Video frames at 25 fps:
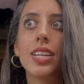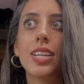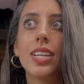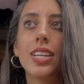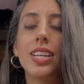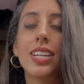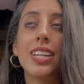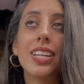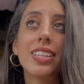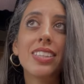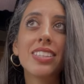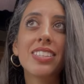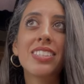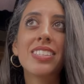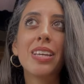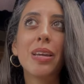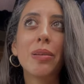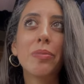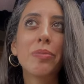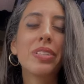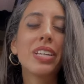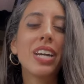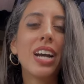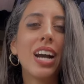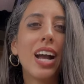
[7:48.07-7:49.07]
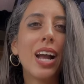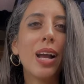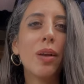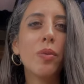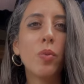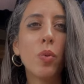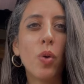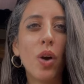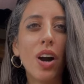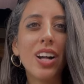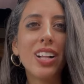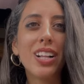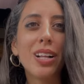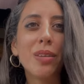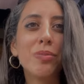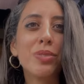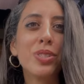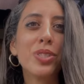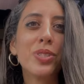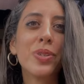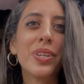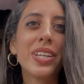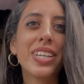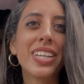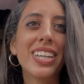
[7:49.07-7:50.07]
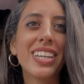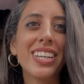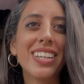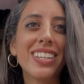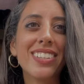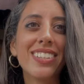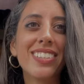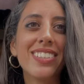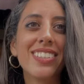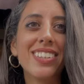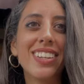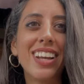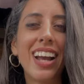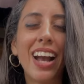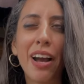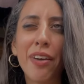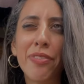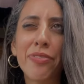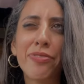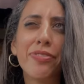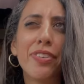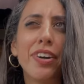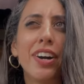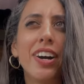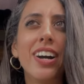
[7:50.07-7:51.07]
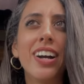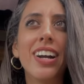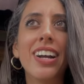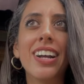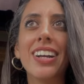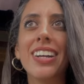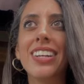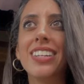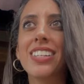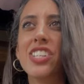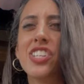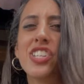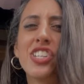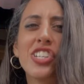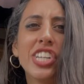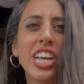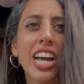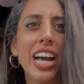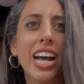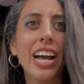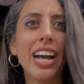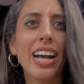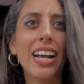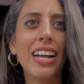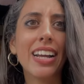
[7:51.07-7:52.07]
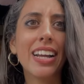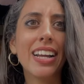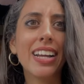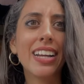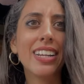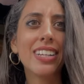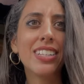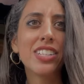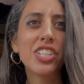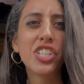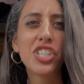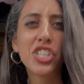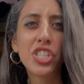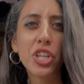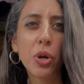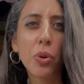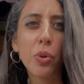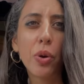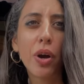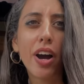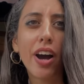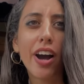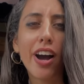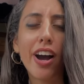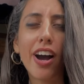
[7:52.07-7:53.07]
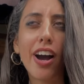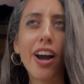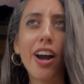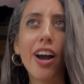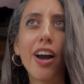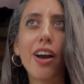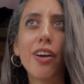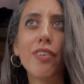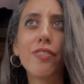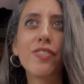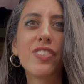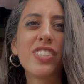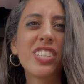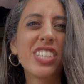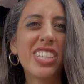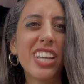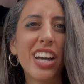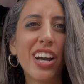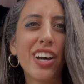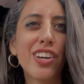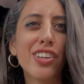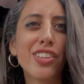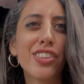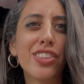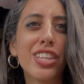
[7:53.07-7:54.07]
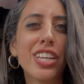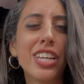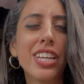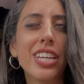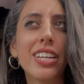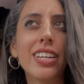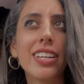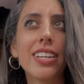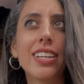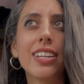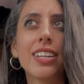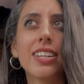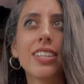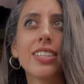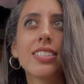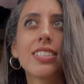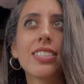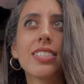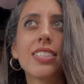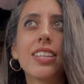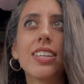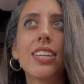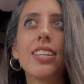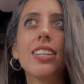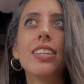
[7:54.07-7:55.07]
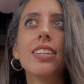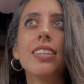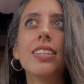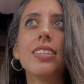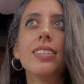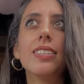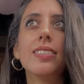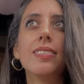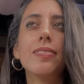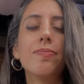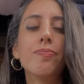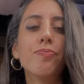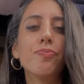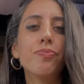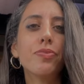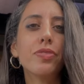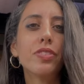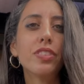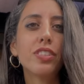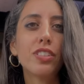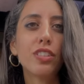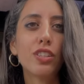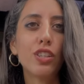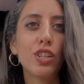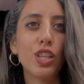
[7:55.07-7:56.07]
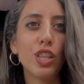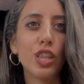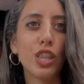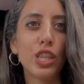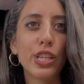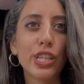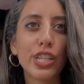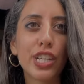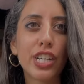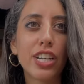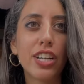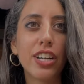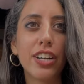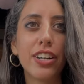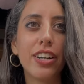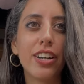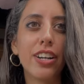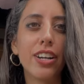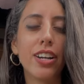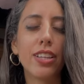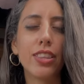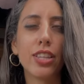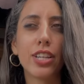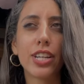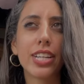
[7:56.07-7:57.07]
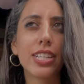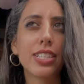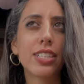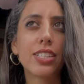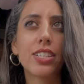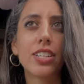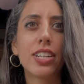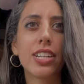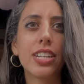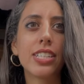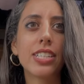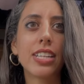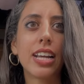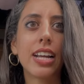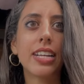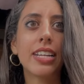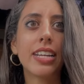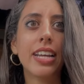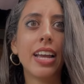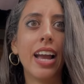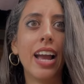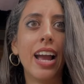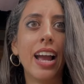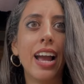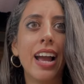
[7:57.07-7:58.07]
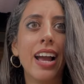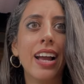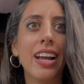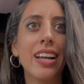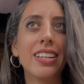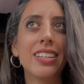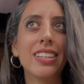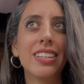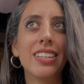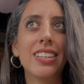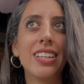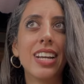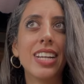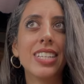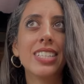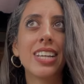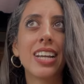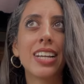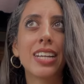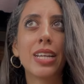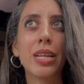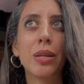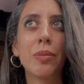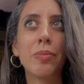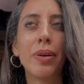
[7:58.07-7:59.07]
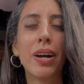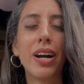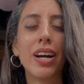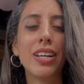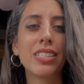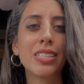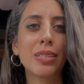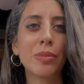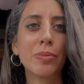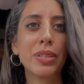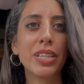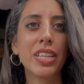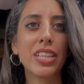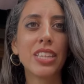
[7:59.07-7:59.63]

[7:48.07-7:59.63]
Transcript: And at the same time, while I'm doing it, have fun, shine, show off, sell things, look good, look as good as I can possibly